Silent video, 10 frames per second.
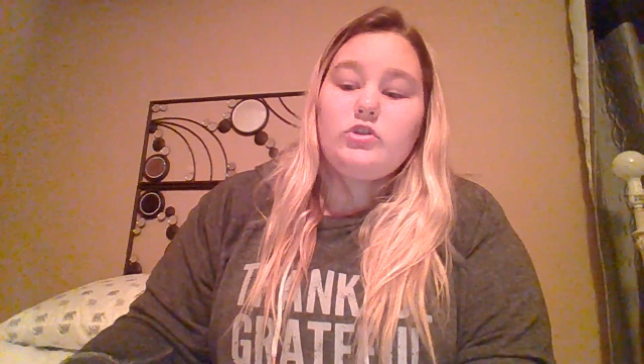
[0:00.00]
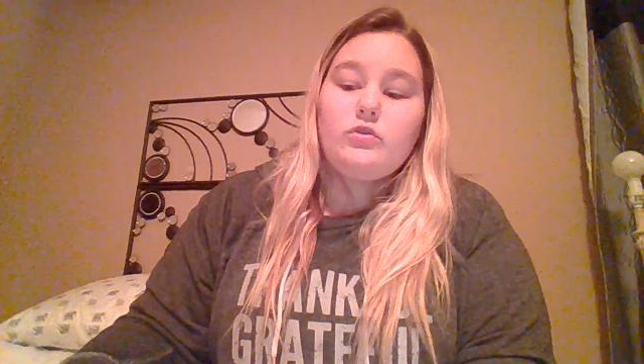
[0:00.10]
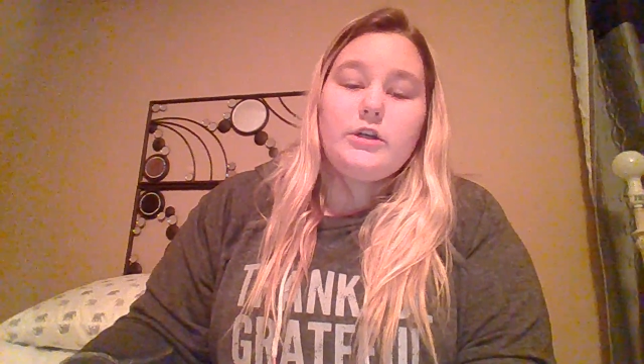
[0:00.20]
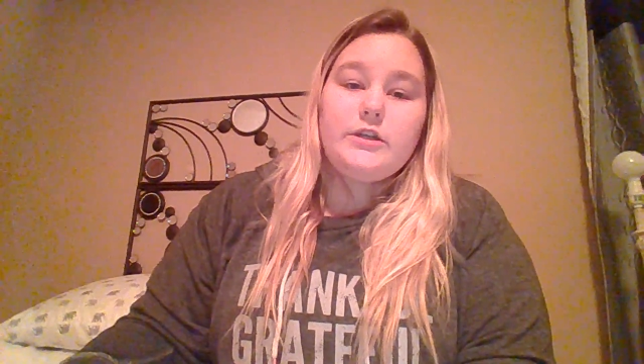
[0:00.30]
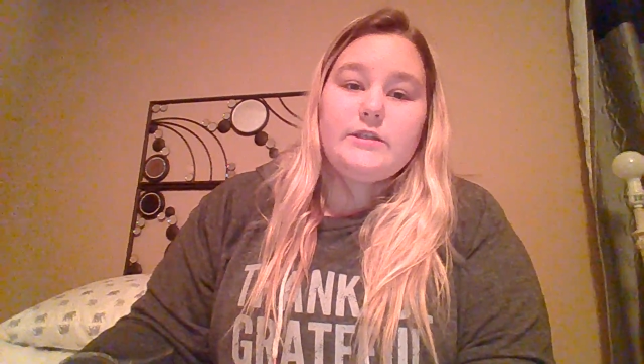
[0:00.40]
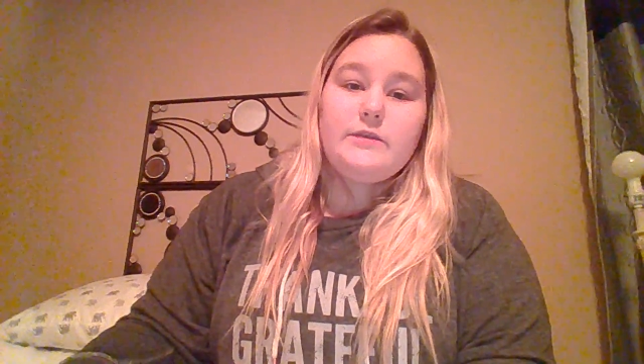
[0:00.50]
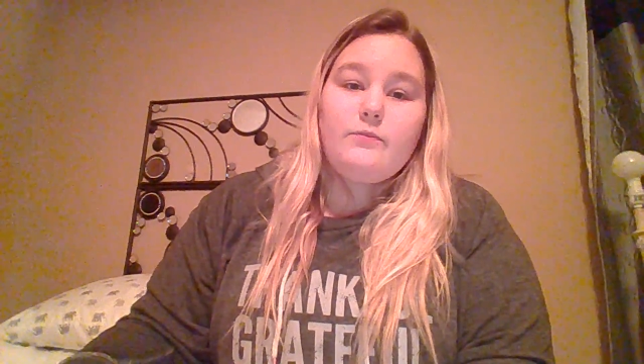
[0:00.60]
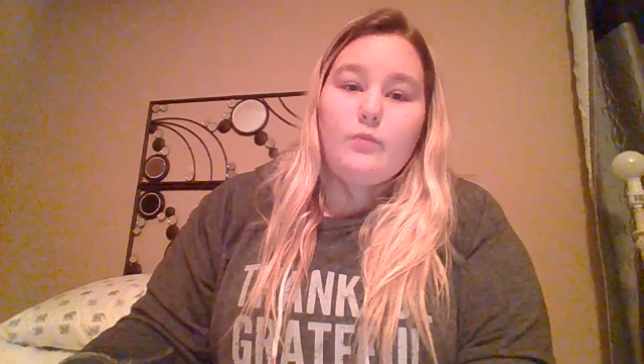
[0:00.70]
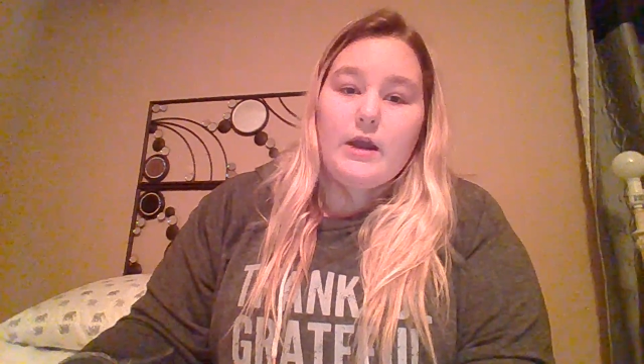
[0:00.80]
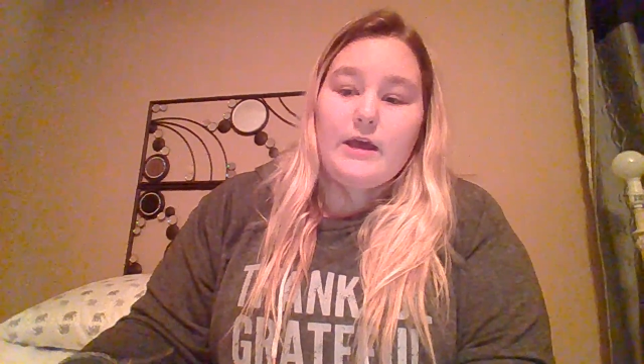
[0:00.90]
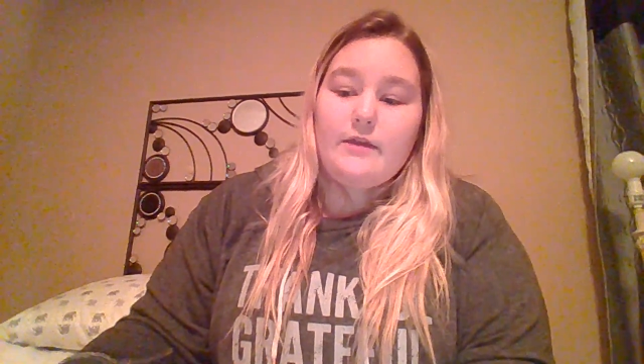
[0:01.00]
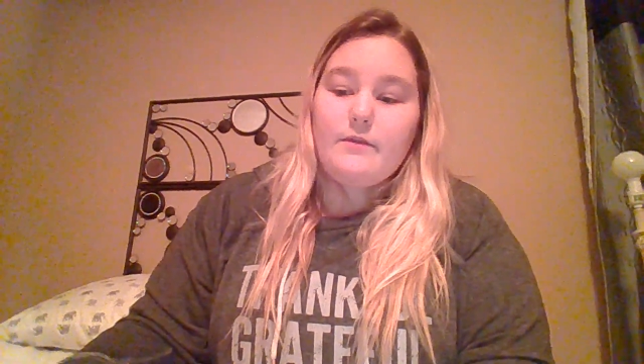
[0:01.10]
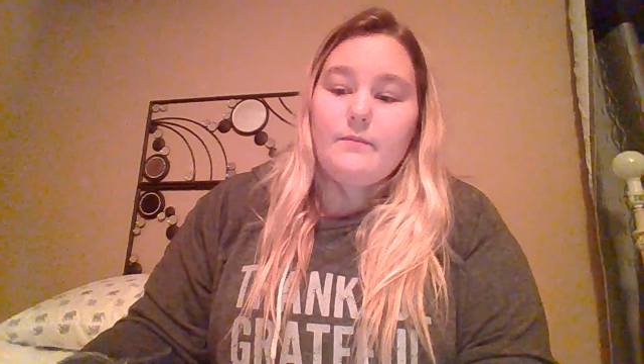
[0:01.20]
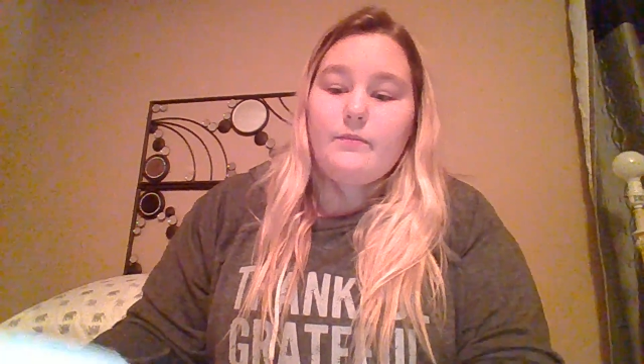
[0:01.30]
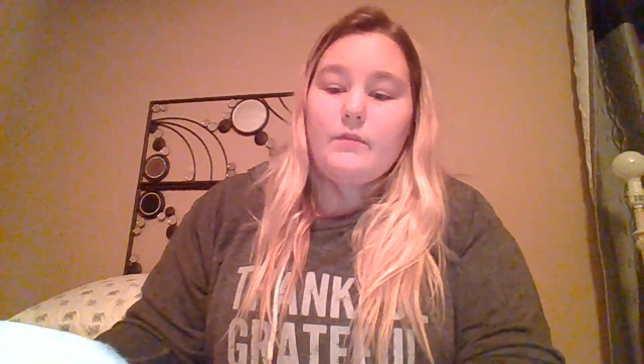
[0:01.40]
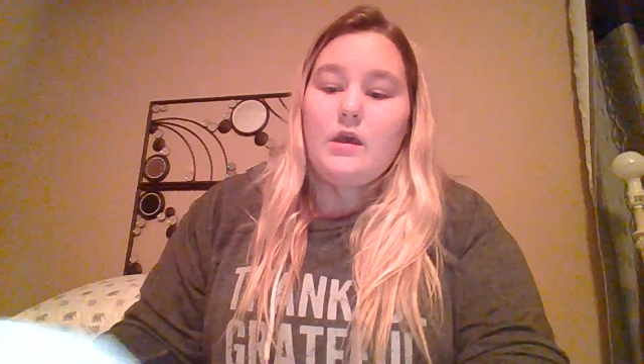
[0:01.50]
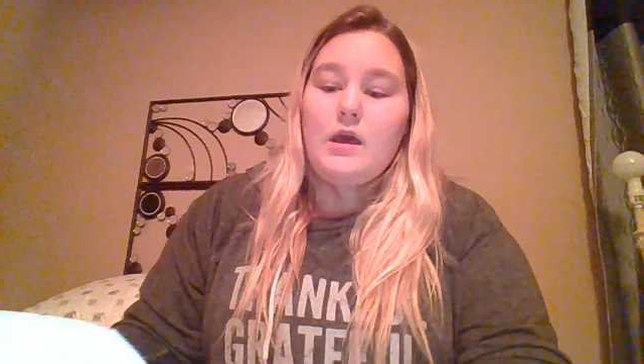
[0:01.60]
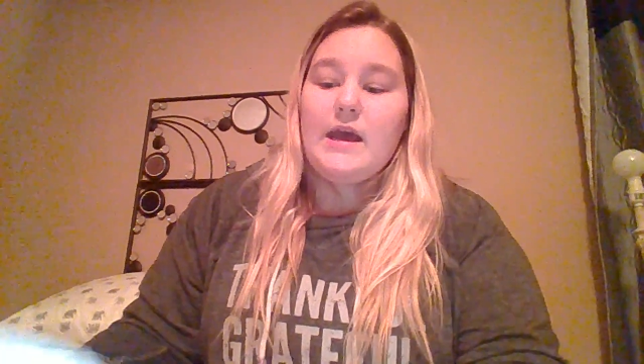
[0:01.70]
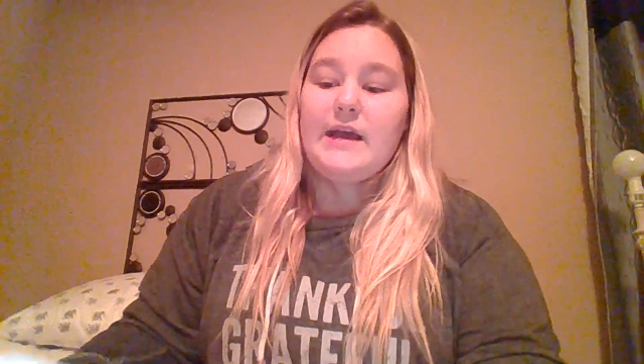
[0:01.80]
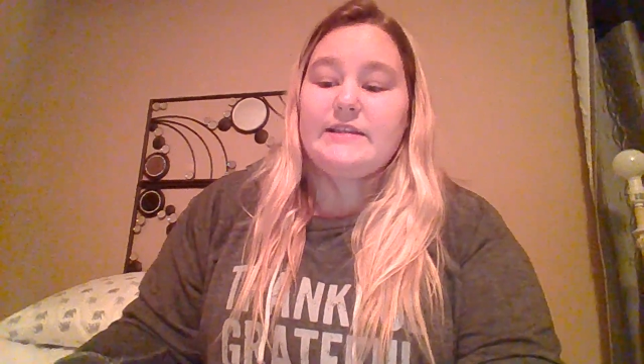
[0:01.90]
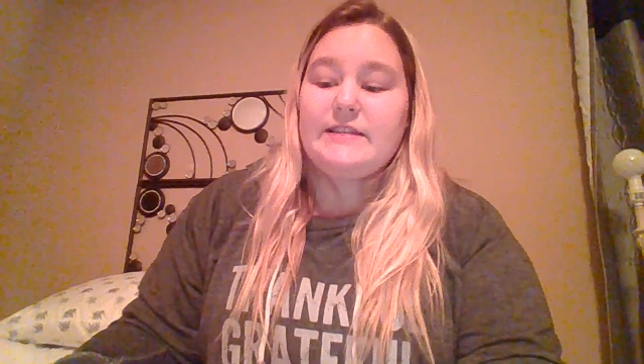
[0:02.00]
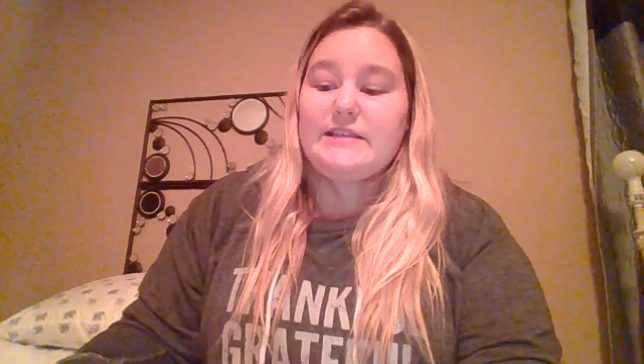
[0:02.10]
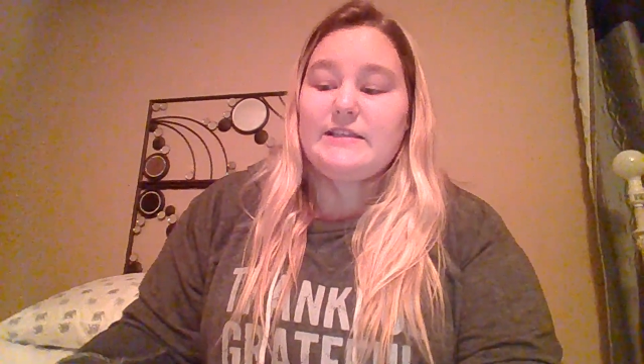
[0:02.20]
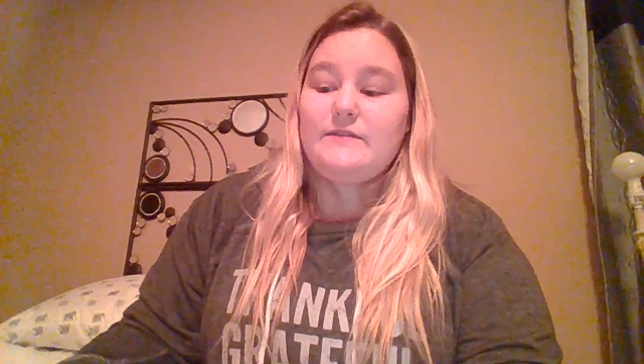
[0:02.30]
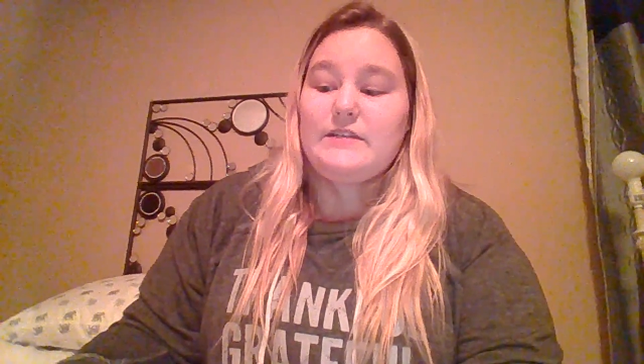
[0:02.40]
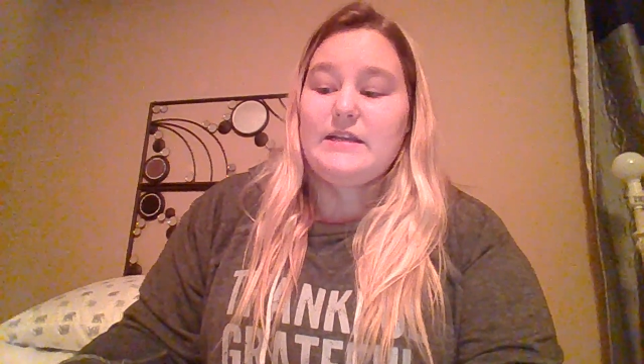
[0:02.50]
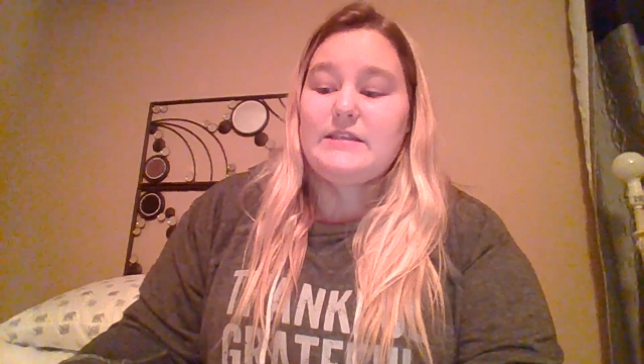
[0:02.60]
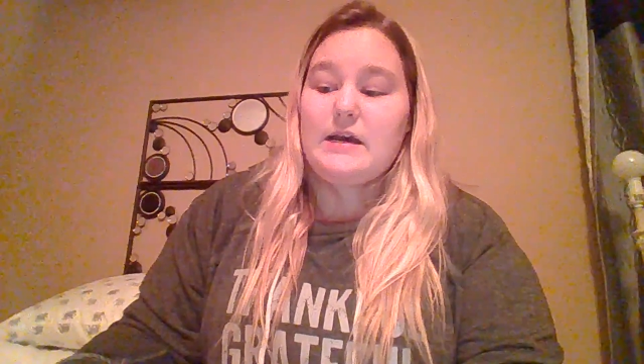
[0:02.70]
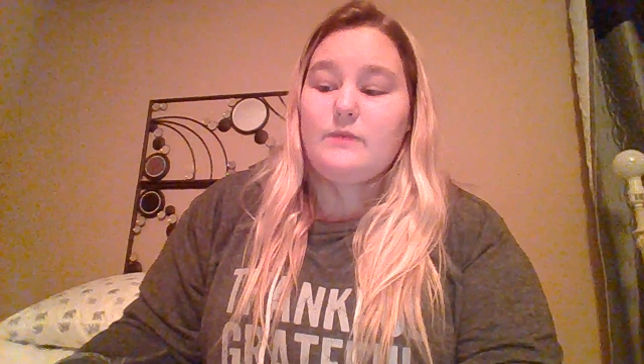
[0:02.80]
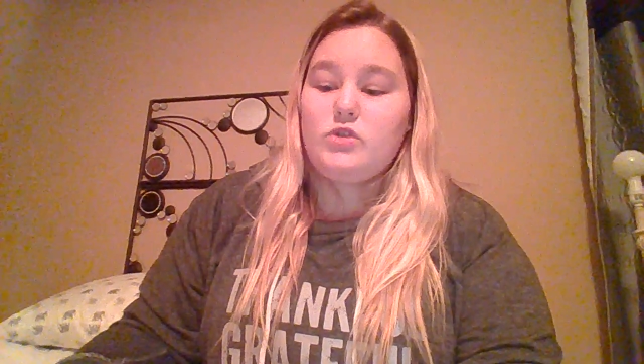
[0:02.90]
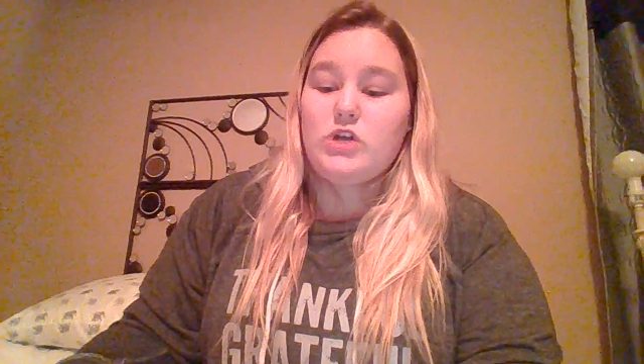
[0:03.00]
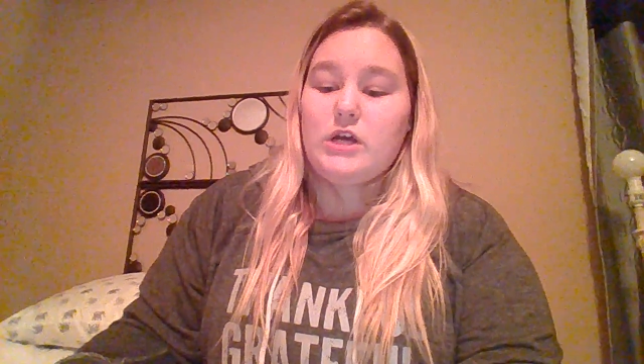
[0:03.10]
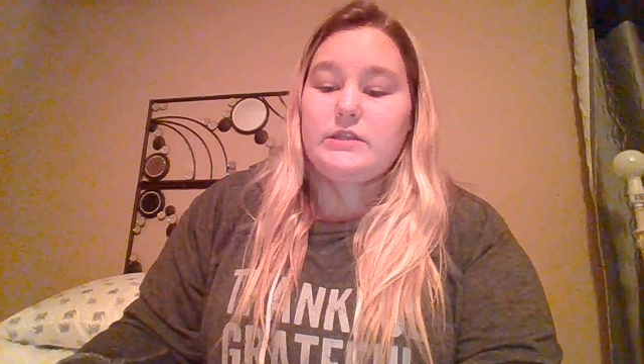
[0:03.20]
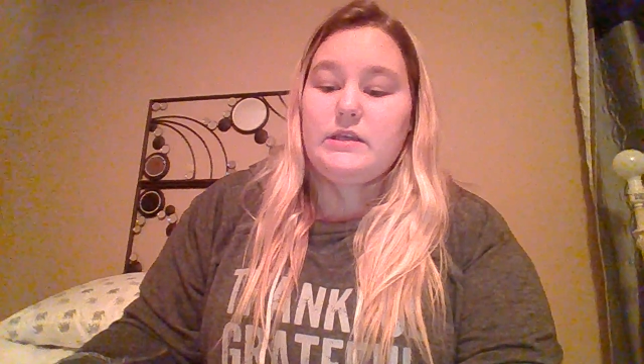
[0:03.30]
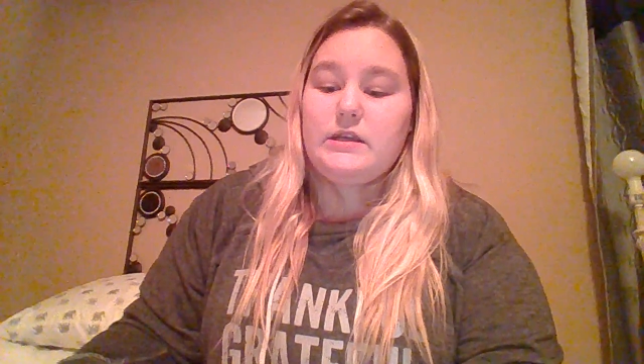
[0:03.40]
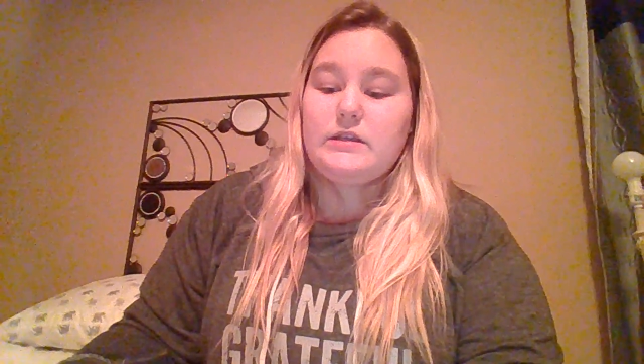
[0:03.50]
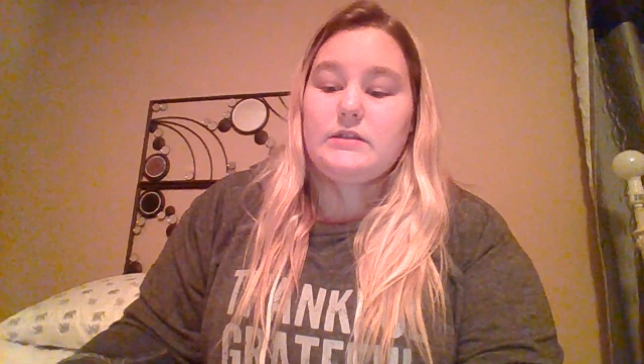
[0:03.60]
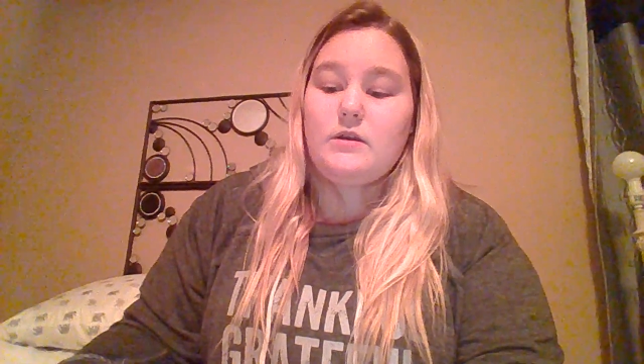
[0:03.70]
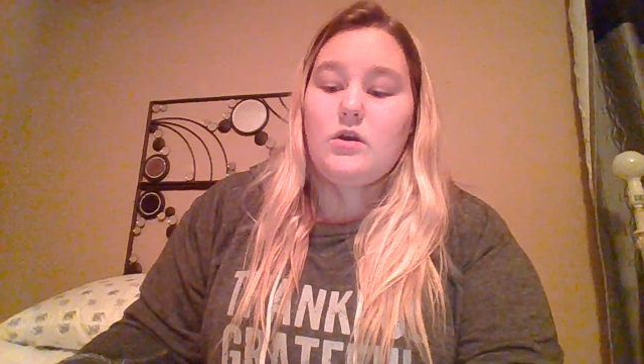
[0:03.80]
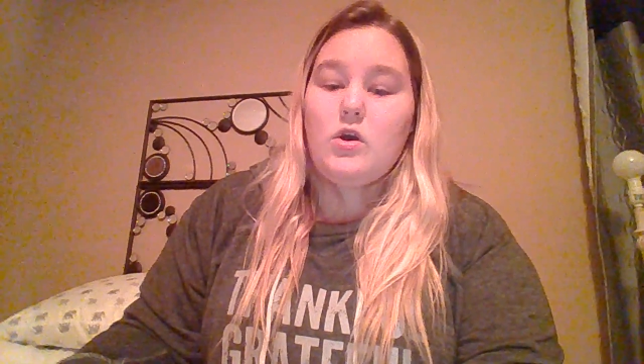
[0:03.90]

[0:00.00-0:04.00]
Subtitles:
shortness of breath, excessive daytime drowsiness,